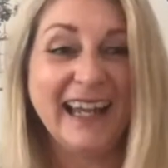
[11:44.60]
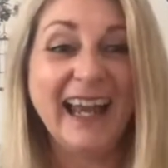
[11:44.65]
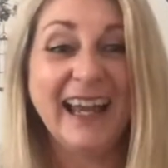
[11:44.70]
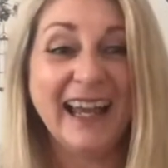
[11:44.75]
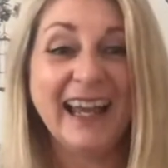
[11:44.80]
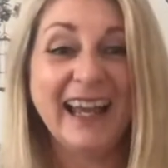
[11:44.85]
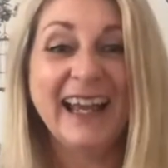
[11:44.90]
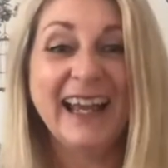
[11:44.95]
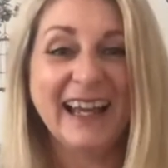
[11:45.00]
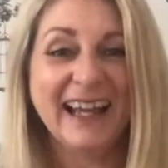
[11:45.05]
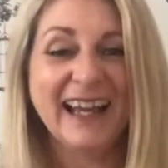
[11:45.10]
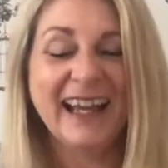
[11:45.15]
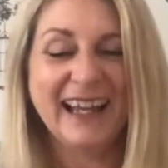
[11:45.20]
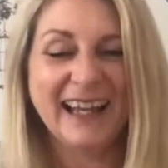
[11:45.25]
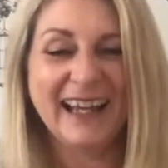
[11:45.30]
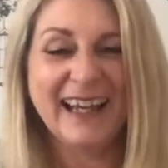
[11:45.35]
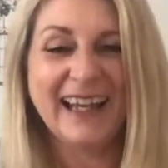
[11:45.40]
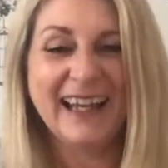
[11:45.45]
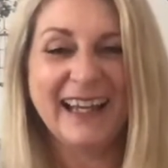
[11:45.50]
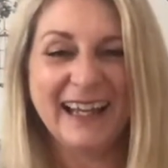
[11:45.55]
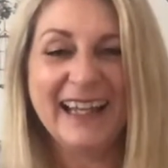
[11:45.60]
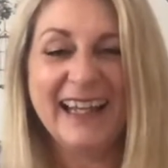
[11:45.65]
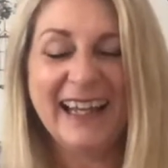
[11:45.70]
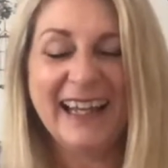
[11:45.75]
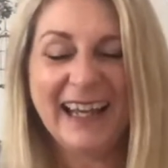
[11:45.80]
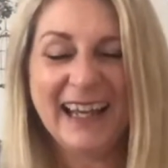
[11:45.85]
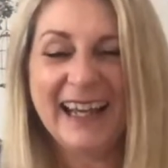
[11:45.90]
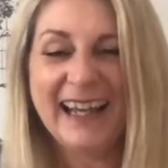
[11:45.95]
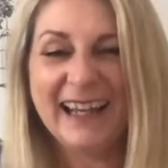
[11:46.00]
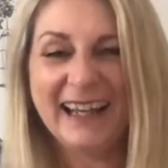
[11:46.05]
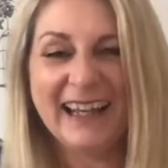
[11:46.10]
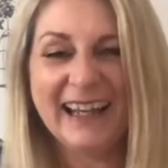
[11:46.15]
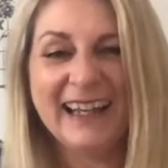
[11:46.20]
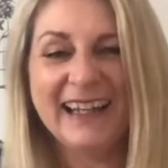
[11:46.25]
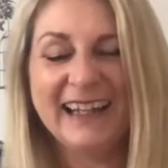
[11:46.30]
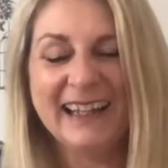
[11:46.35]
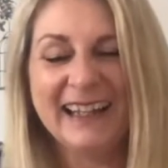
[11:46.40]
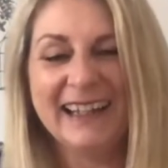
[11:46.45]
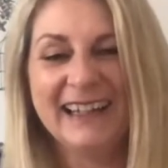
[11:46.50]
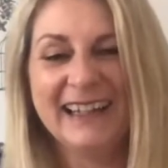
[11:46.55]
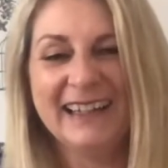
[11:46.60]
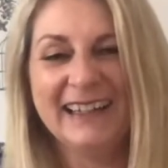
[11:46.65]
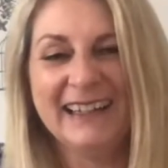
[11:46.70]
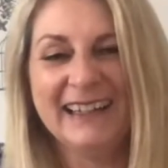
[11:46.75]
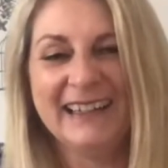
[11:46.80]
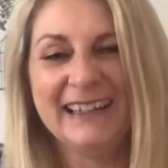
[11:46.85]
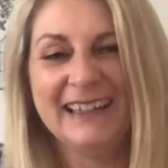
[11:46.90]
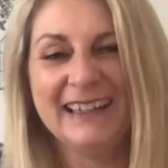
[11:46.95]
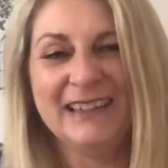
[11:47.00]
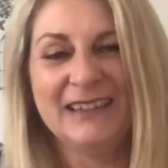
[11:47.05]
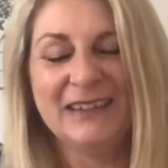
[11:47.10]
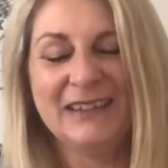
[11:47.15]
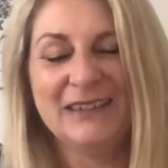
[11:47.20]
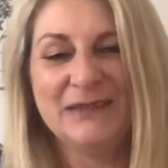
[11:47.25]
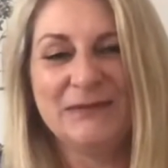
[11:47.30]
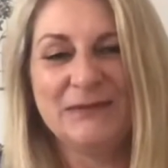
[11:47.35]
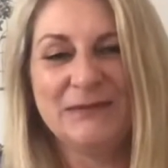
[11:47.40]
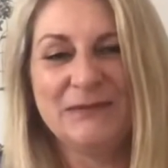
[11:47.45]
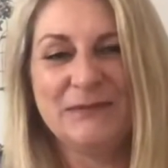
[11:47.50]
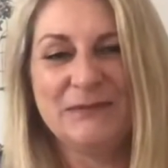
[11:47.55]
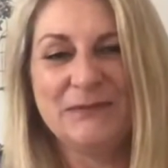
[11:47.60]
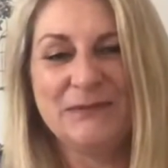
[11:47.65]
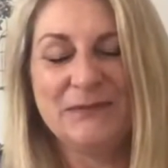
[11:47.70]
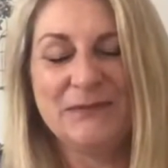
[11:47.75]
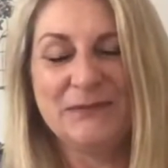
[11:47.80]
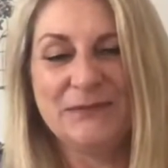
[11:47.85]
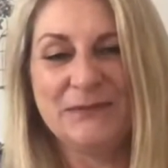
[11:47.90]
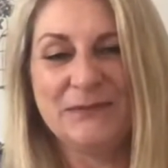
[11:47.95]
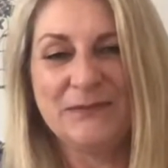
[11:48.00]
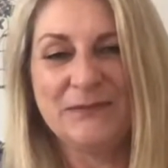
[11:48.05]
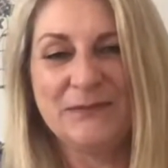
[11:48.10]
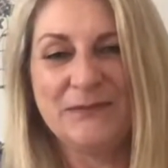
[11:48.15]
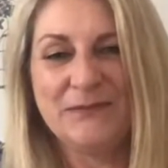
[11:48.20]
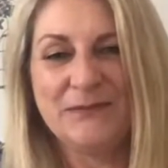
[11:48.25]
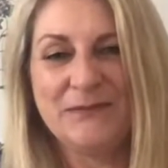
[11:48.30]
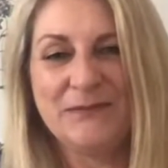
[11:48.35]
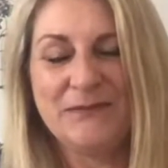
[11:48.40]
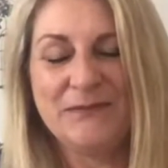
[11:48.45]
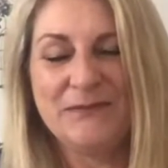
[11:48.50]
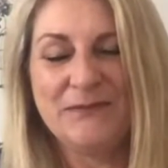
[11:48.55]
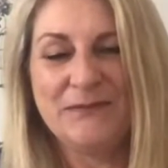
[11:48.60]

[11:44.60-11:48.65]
No words are spoken by the person on screen.